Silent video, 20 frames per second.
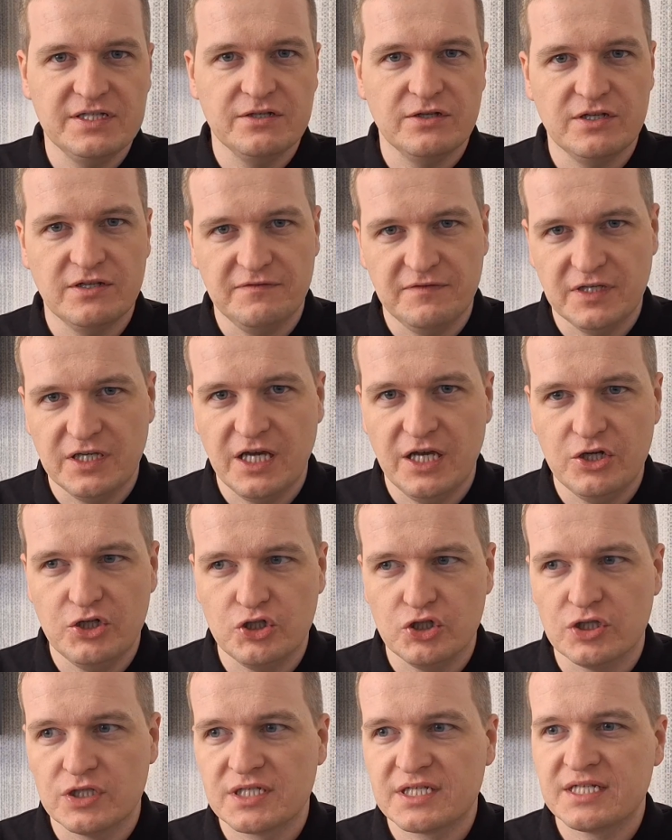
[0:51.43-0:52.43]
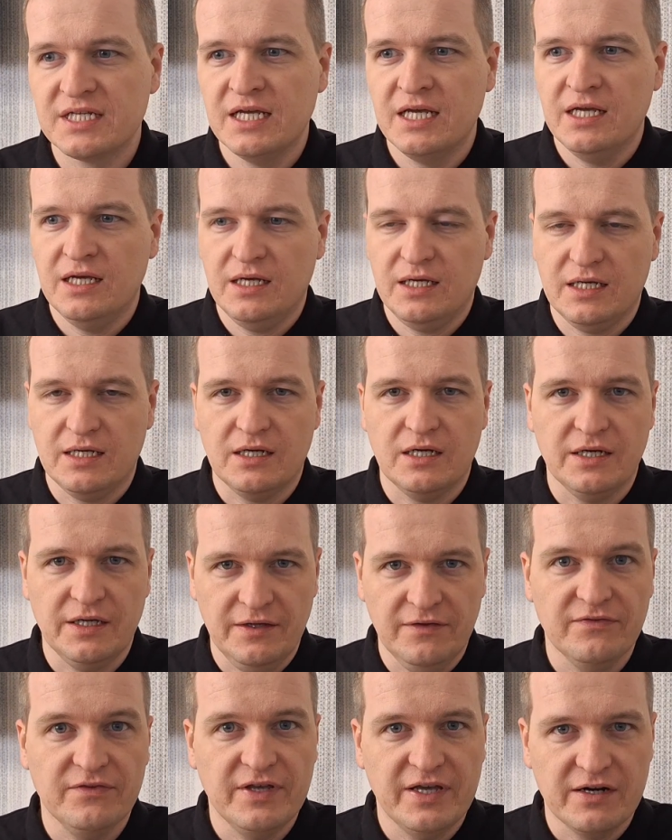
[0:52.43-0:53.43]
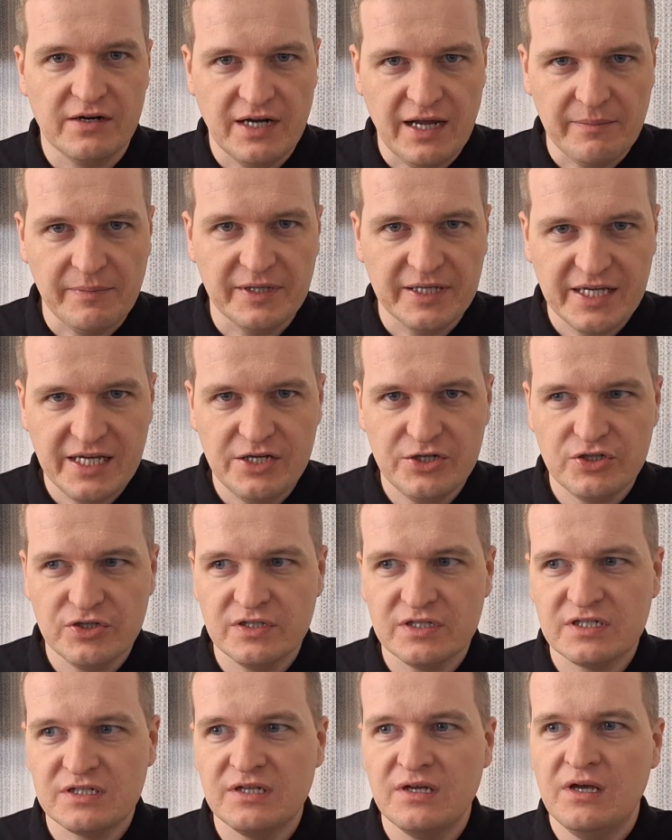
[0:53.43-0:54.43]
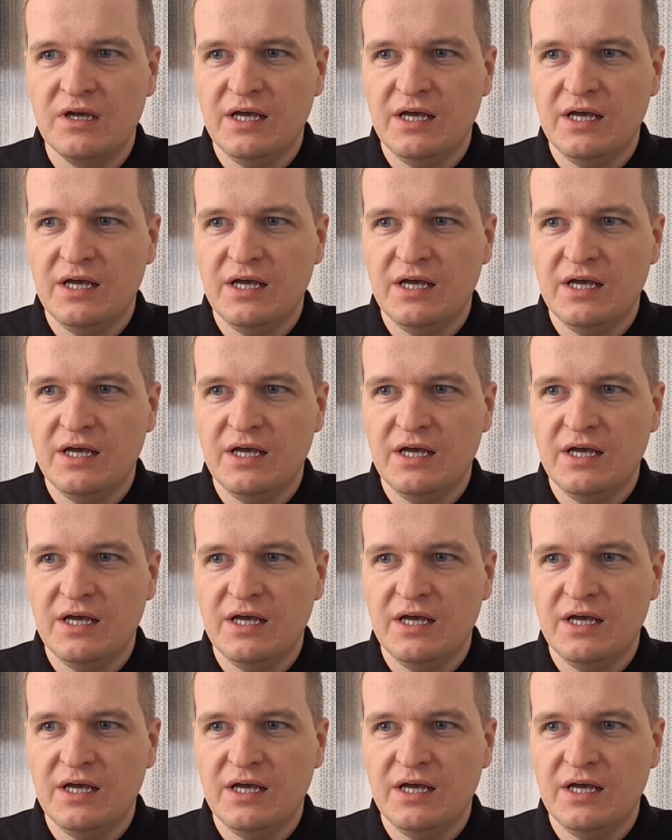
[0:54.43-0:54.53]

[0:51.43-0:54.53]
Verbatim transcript: notifications uh, in their applications